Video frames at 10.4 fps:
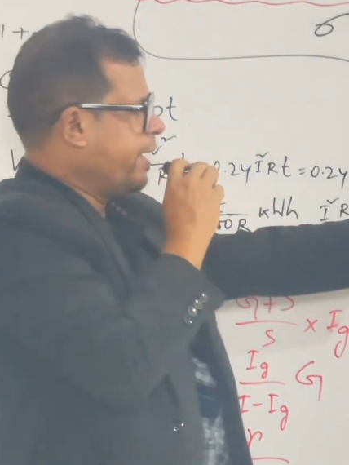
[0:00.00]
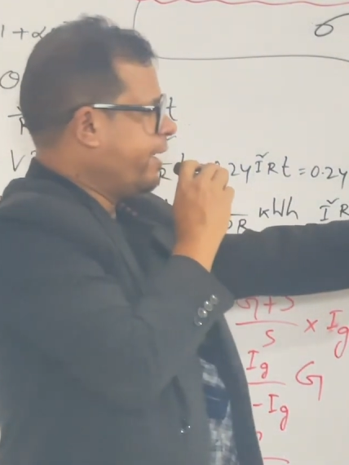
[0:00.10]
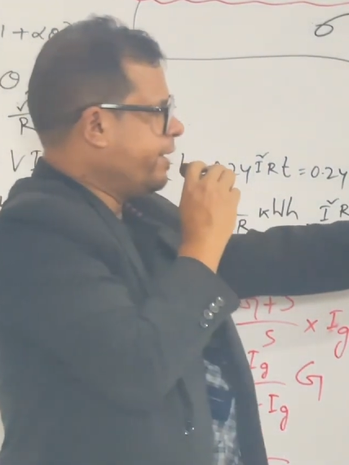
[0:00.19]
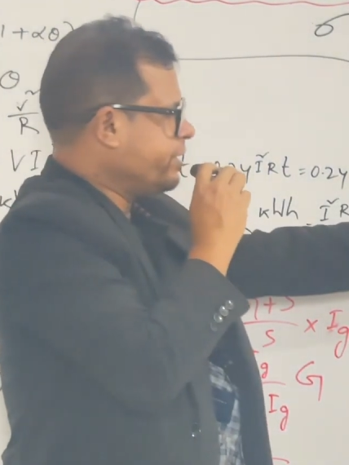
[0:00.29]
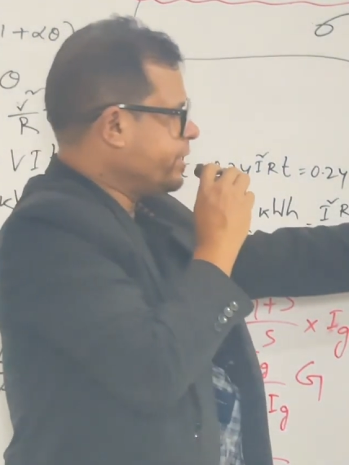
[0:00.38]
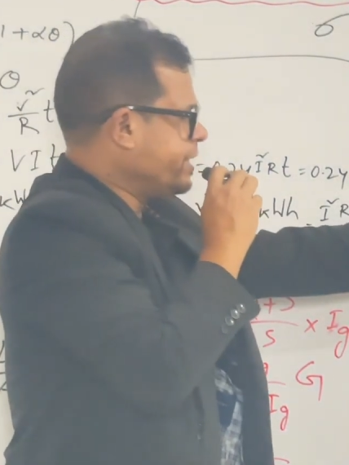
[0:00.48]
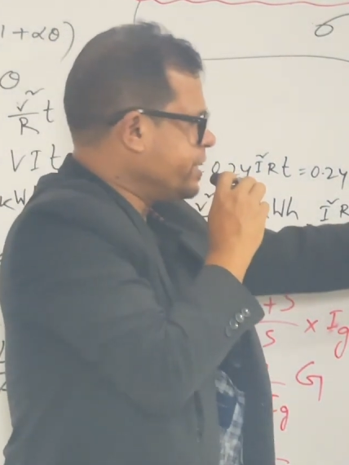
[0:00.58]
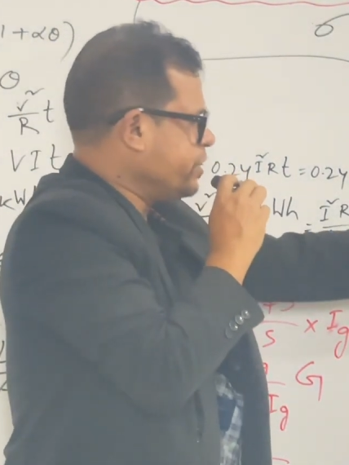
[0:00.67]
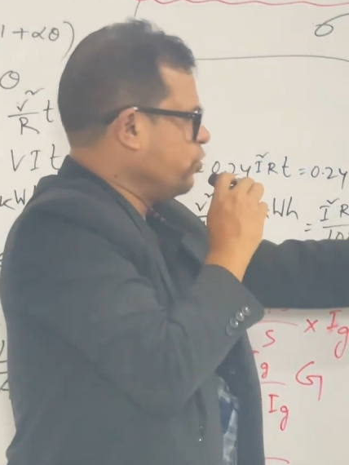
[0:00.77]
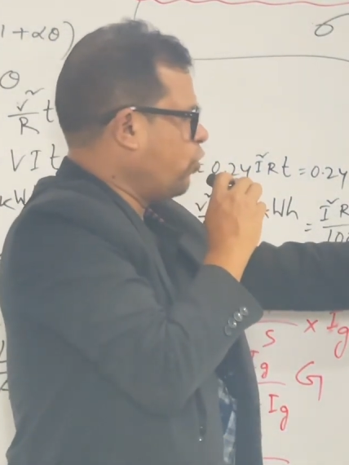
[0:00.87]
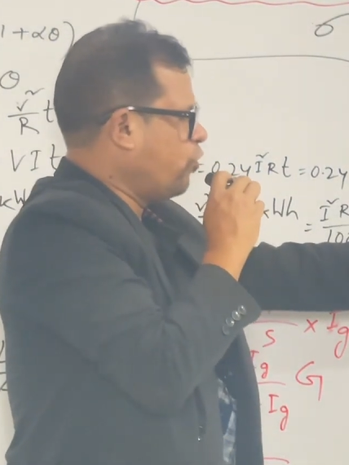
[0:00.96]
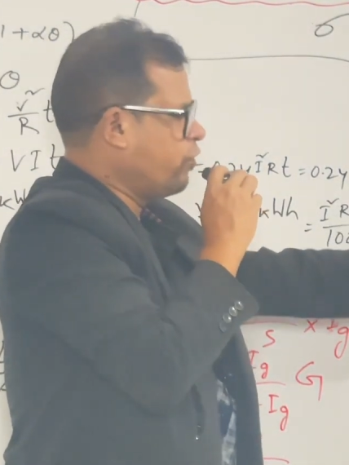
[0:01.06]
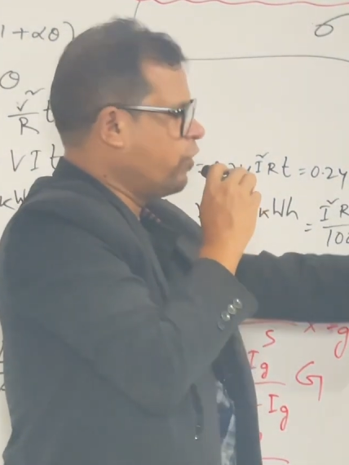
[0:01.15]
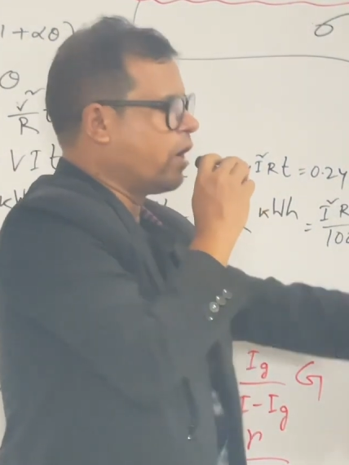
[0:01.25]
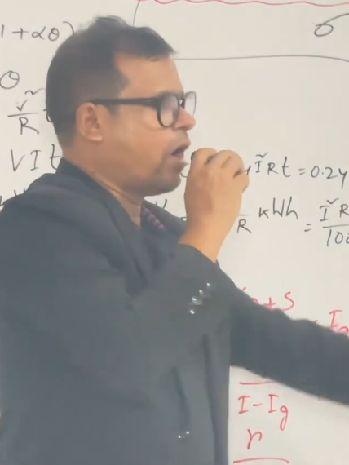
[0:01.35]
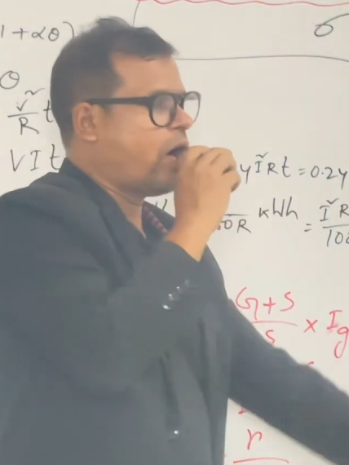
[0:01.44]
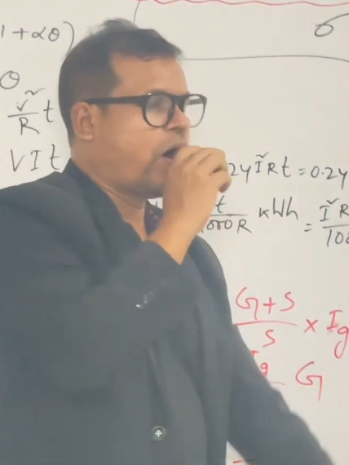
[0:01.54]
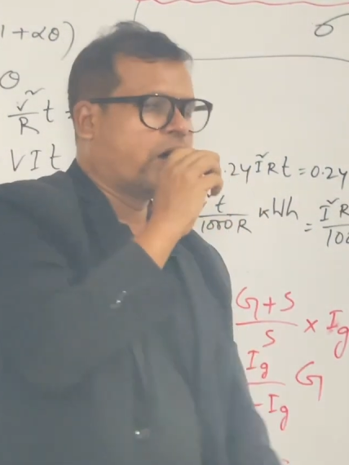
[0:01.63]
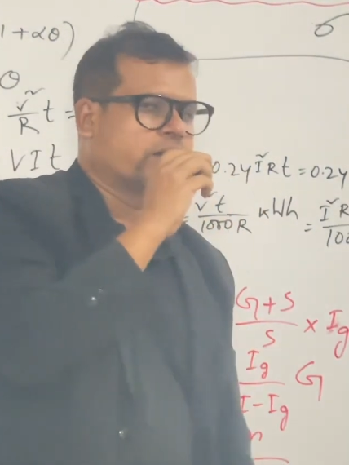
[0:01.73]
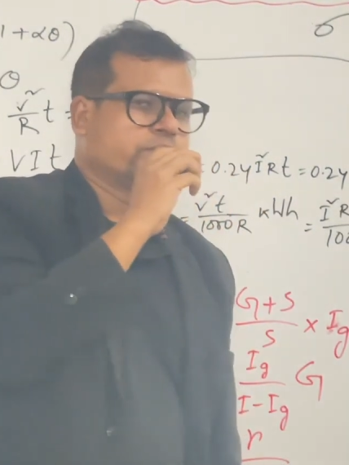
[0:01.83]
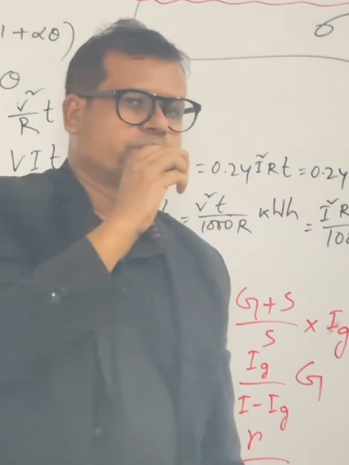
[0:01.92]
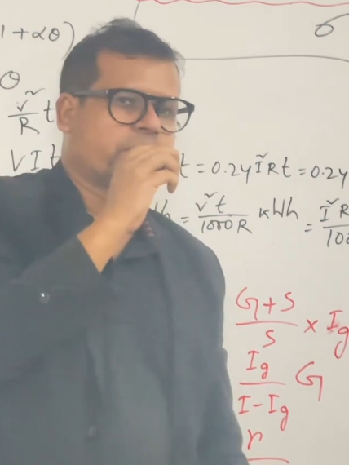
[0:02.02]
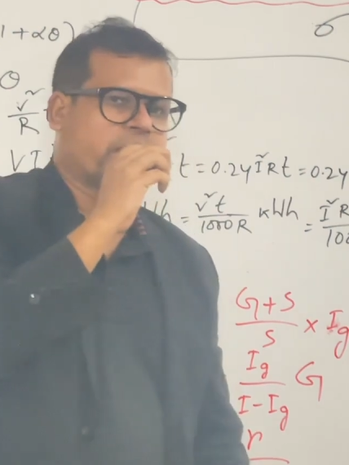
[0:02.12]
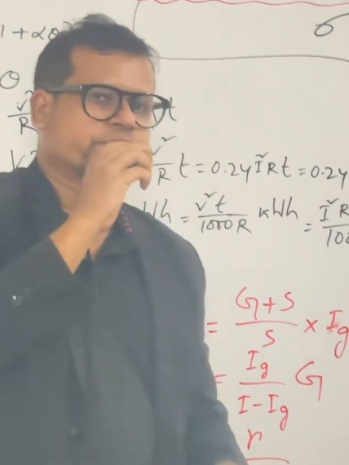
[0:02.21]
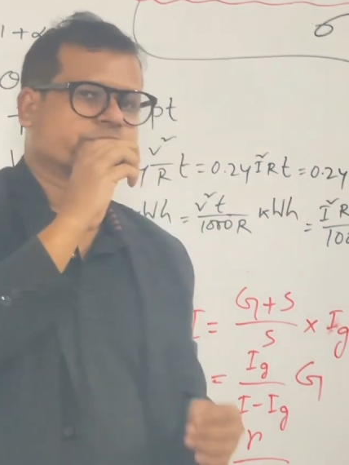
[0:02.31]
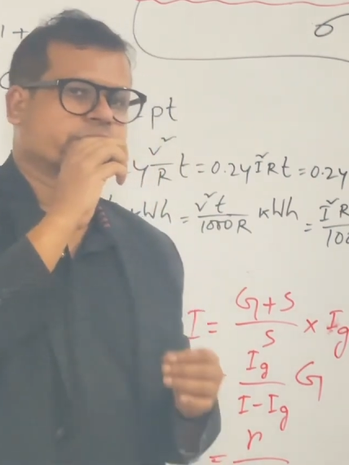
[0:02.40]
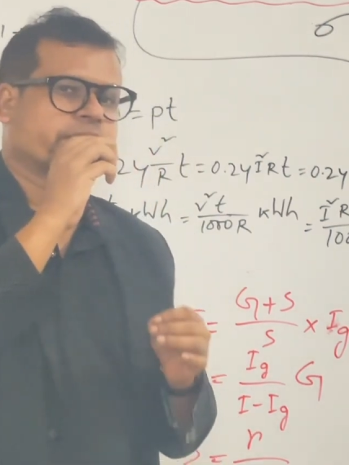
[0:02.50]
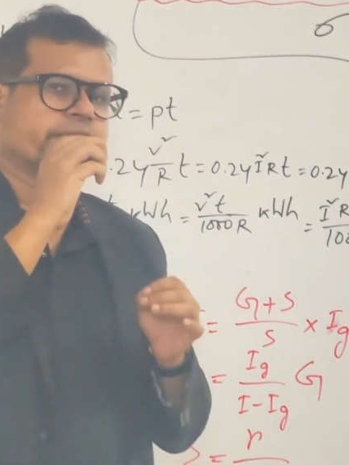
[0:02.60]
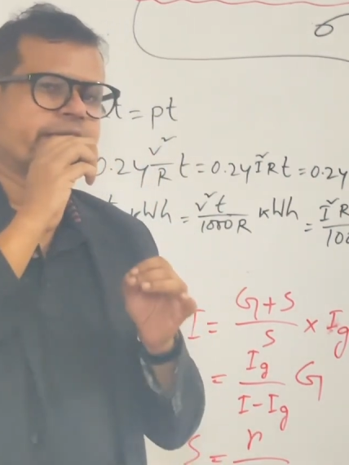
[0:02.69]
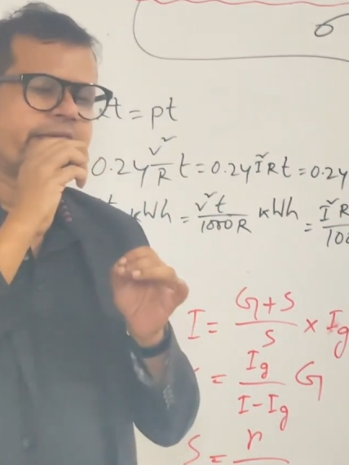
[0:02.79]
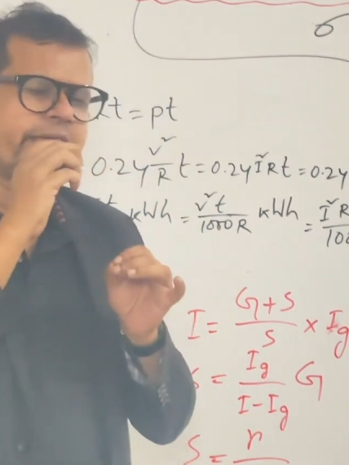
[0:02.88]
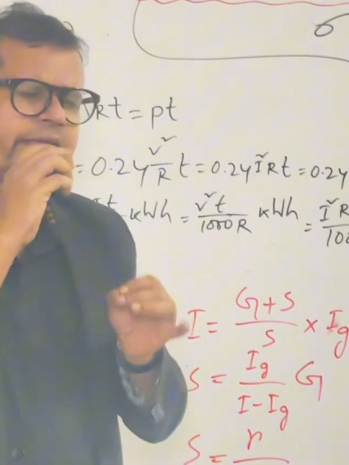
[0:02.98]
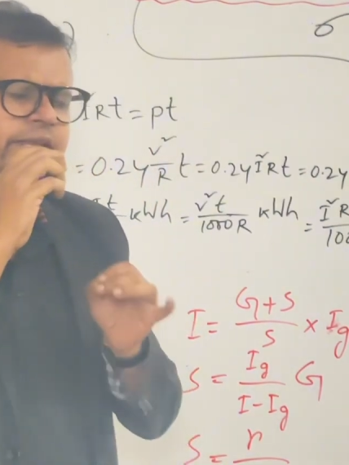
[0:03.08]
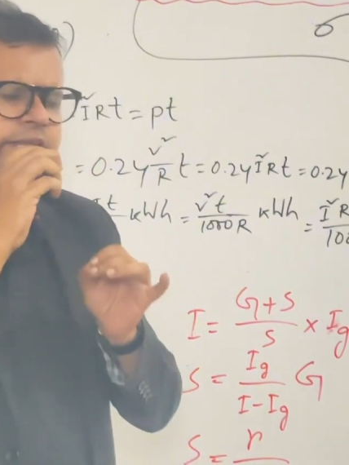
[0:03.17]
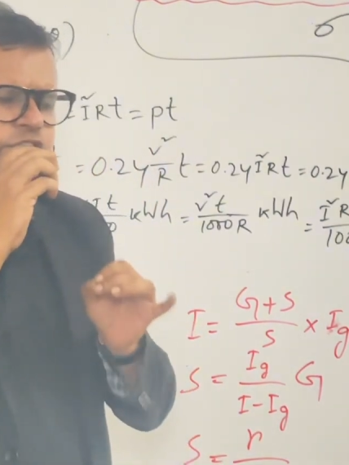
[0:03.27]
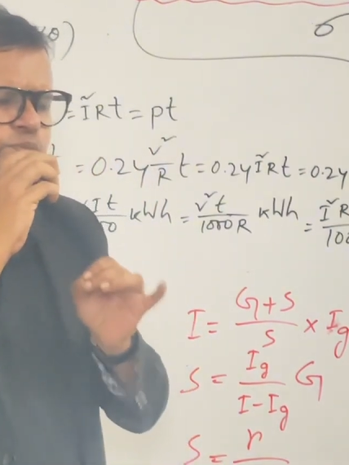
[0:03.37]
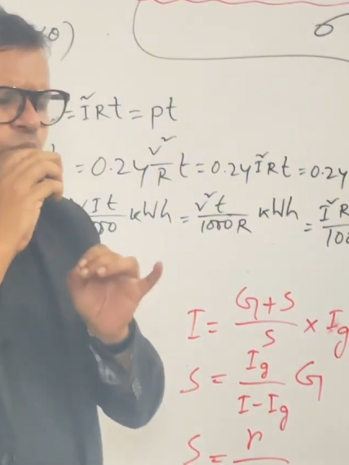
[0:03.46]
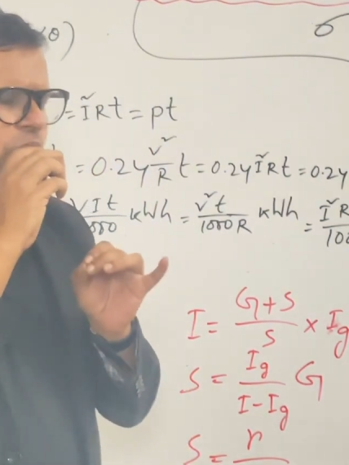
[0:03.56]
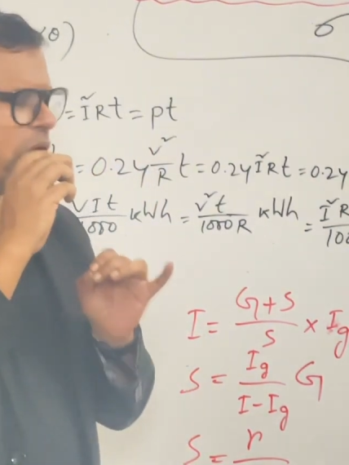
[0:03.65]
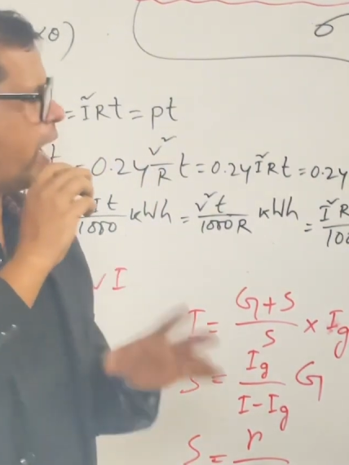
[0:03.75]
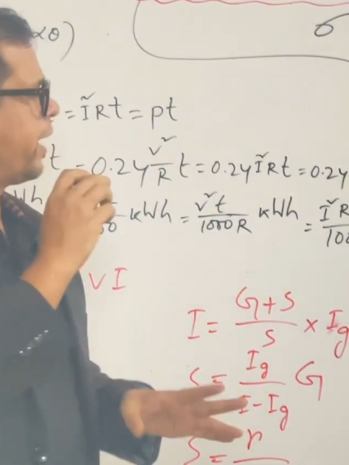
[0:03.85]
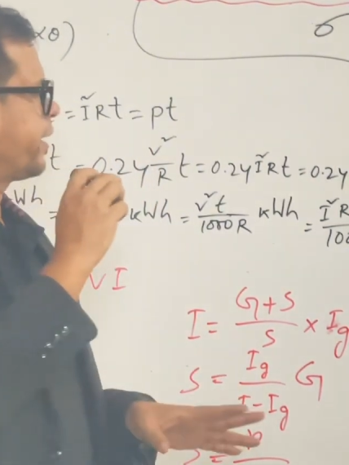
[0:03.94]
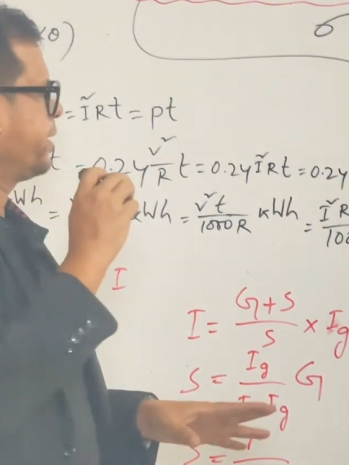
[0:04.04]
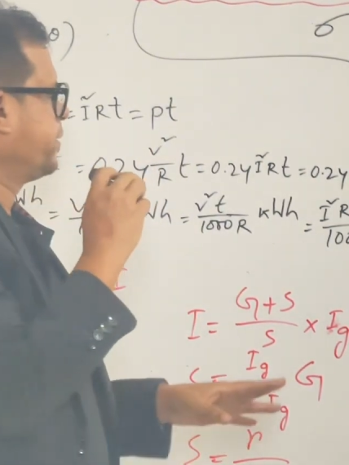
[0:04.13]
Ne over R plus N small r,